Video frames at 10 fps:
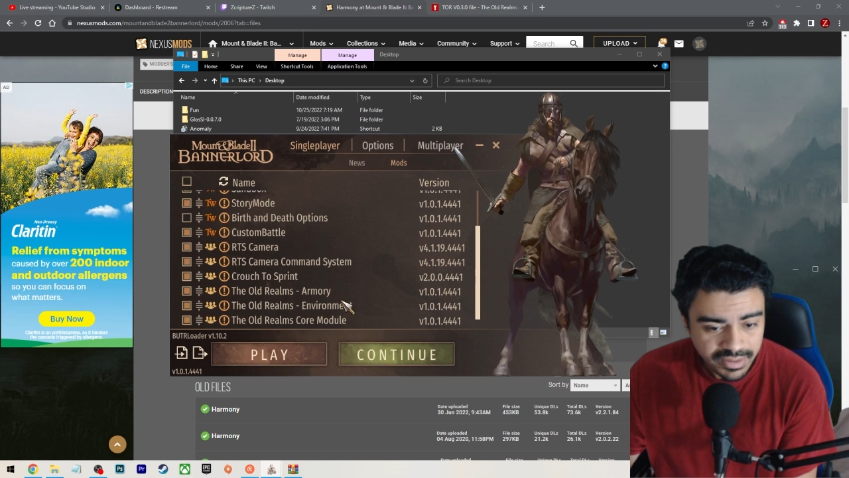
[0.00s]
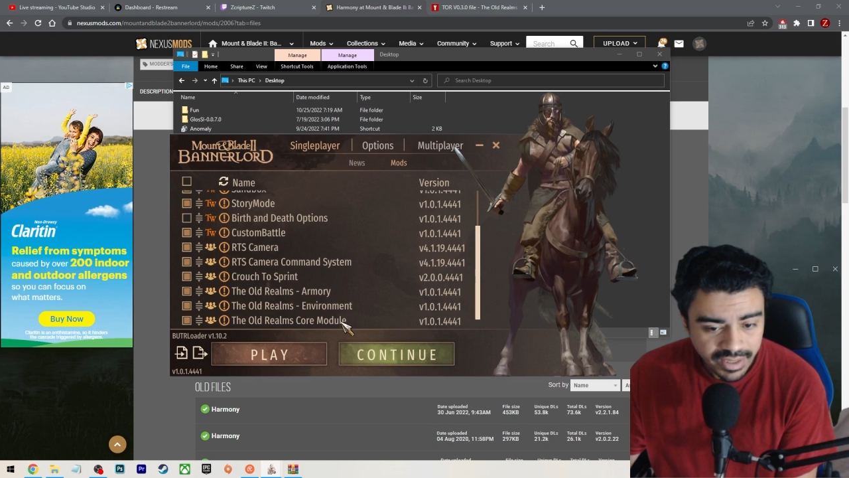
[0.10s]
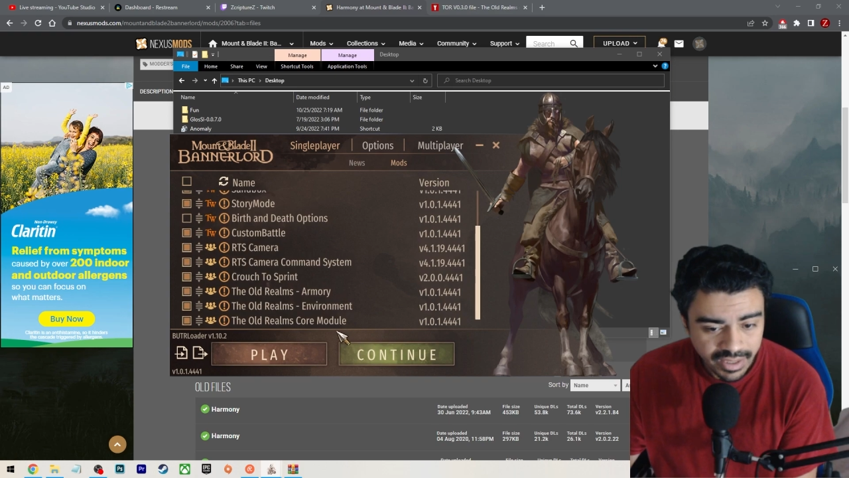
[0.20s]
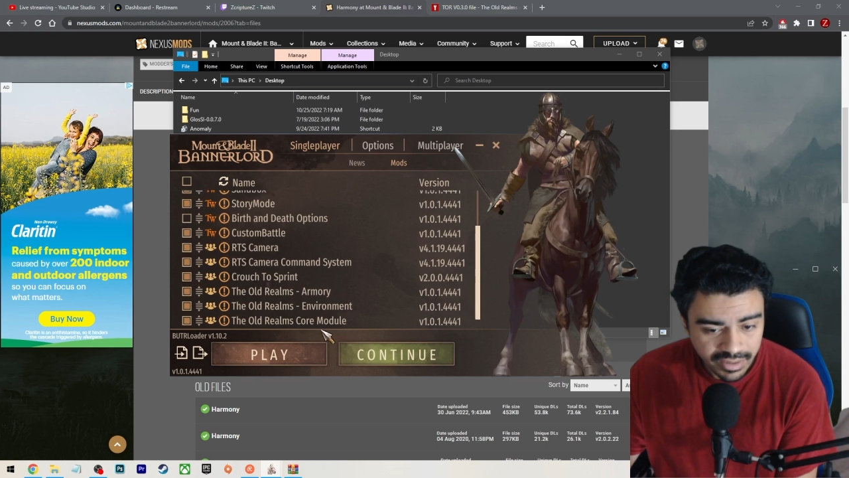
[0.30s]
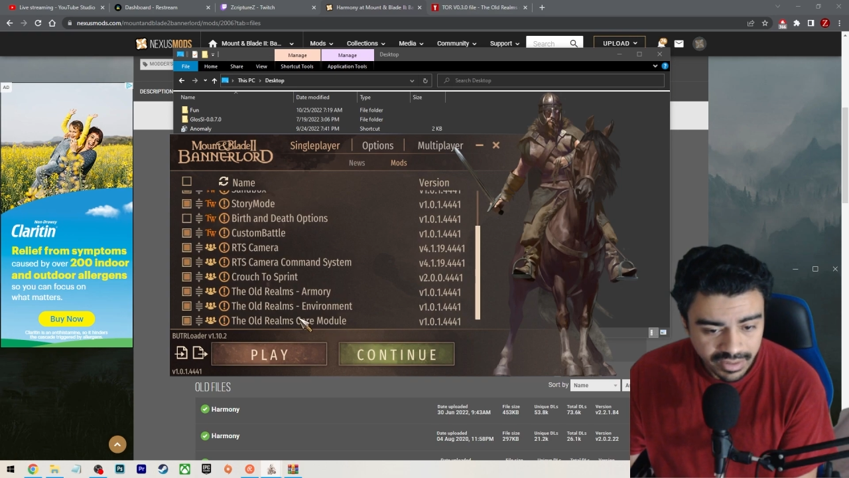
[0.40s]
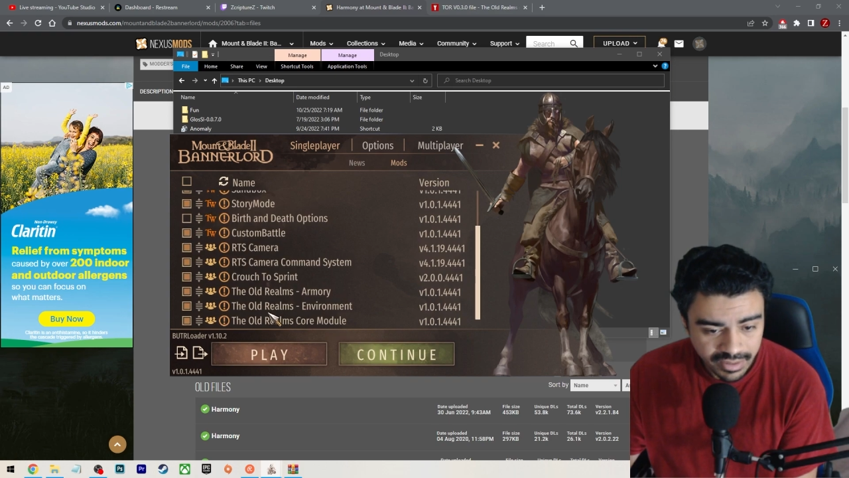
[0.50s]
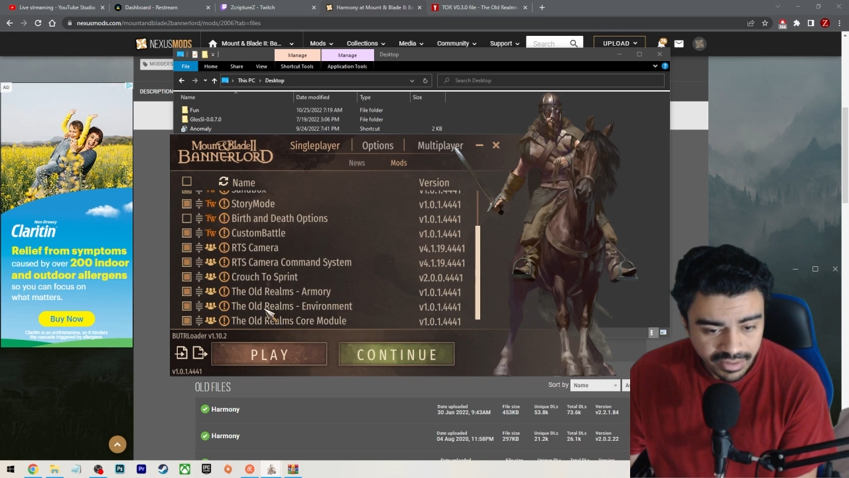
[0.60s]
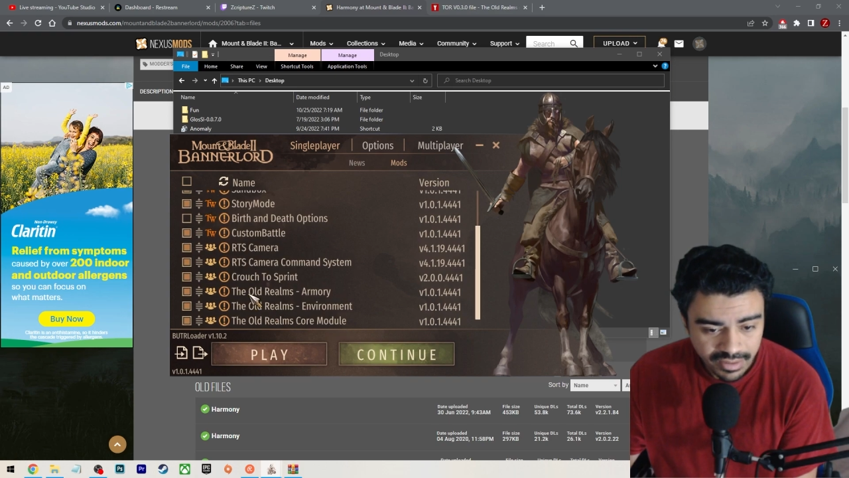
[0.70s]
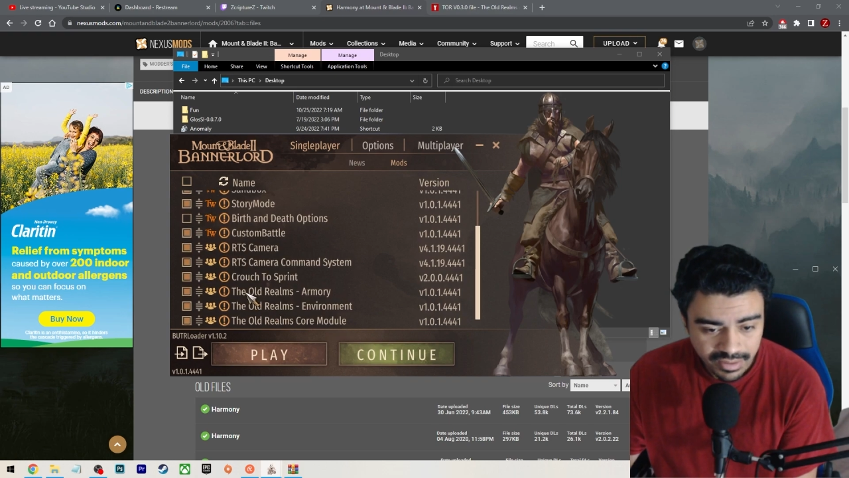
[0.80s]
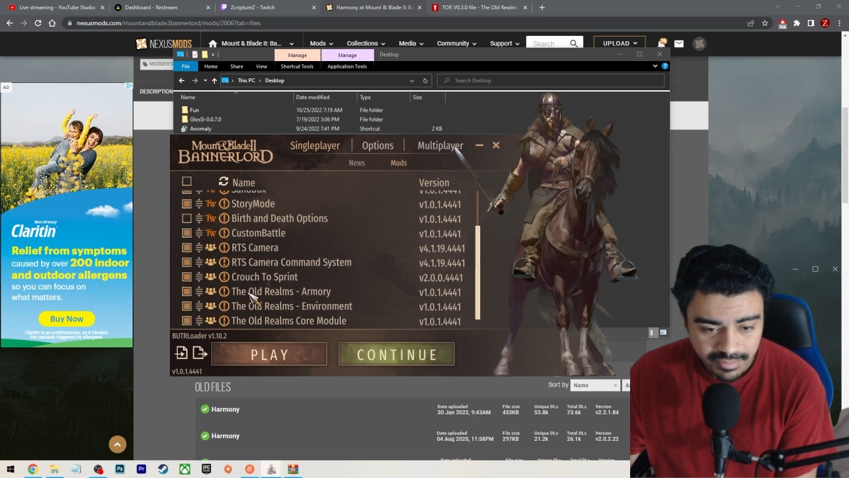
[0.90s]
and then
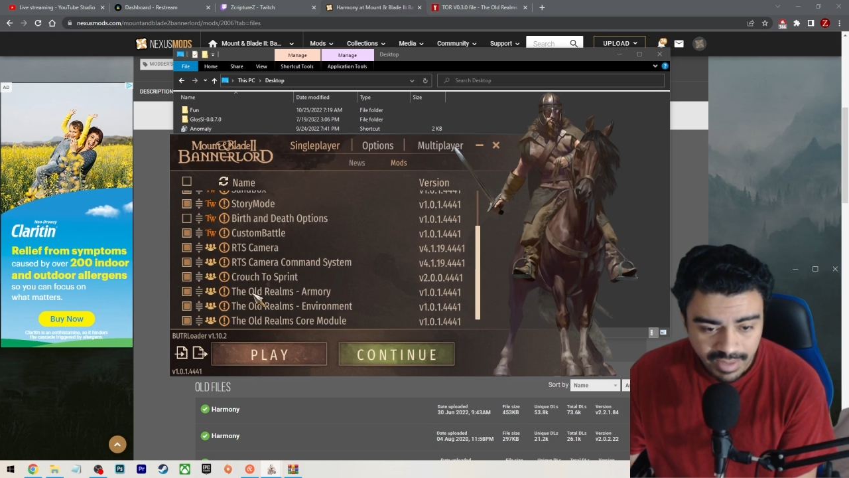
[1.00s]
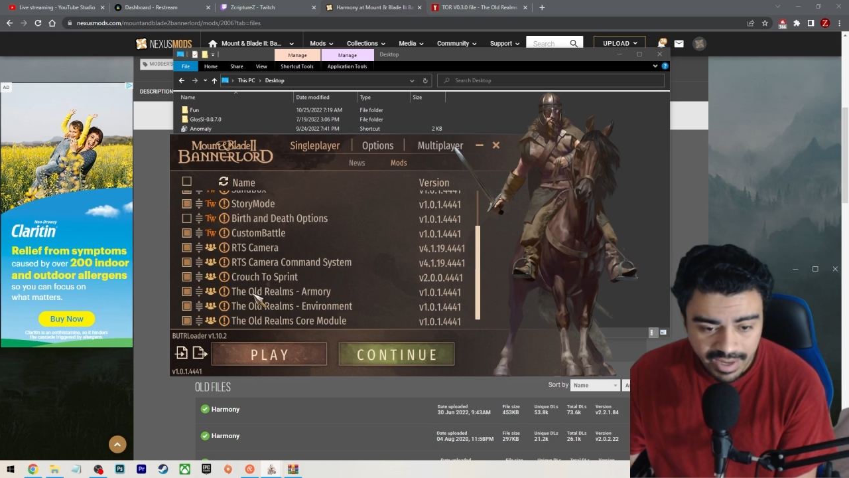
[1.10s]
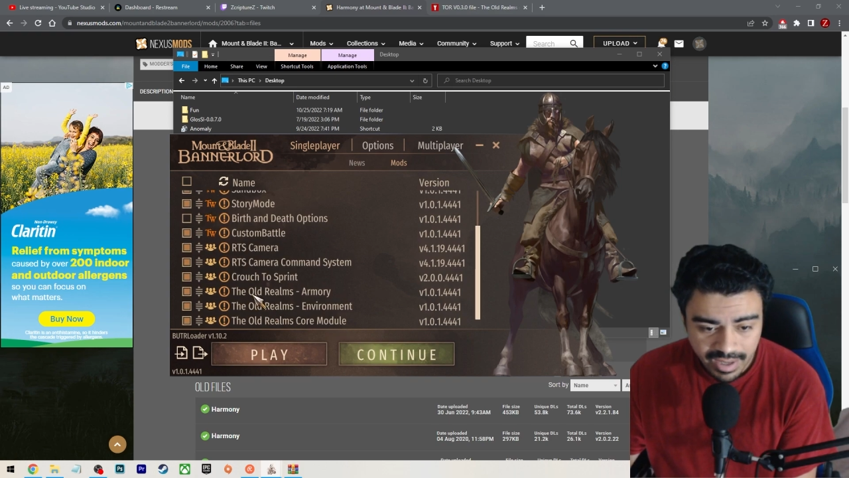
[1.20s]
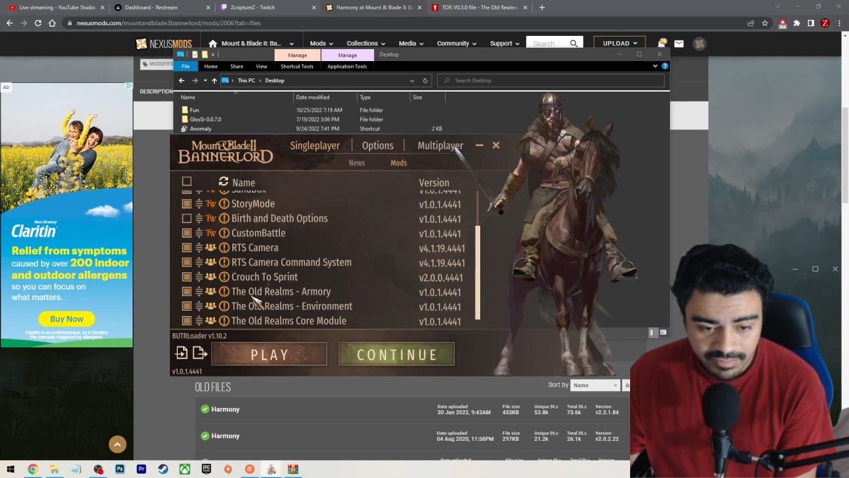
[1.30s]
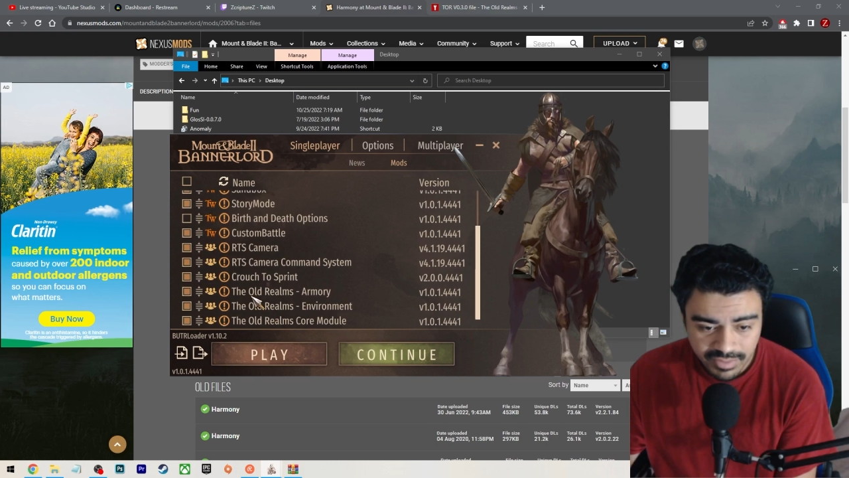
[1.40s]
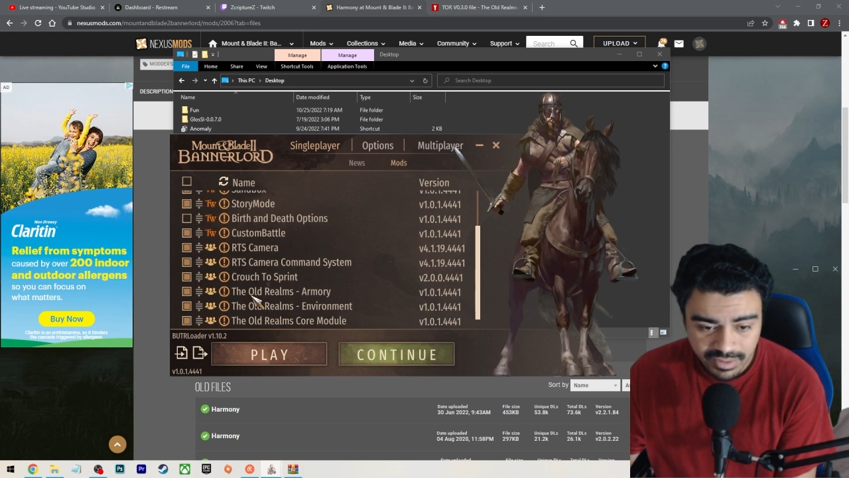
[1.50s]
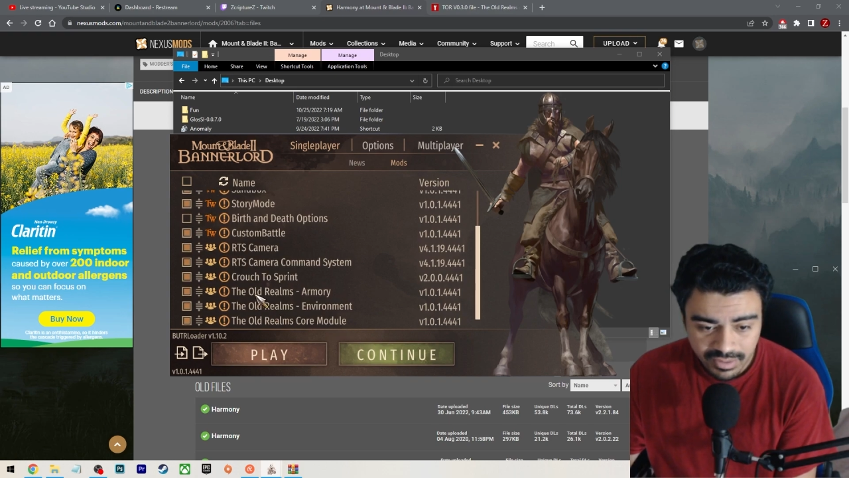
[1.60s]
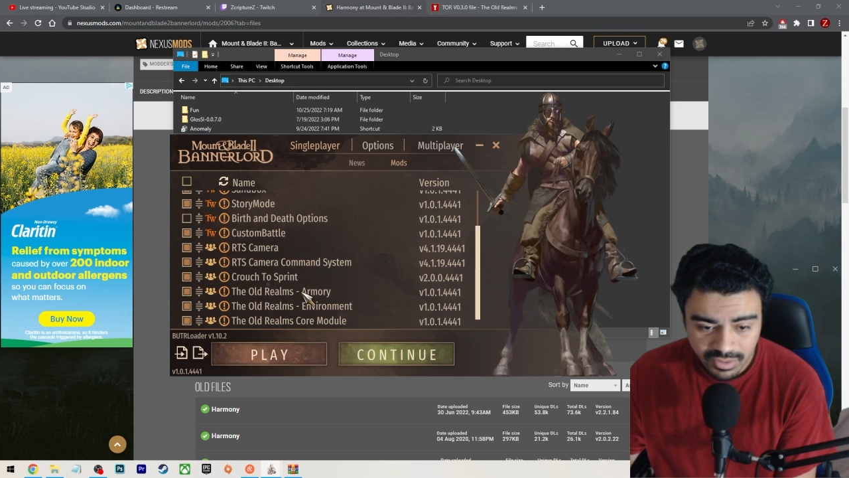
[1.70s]
I have the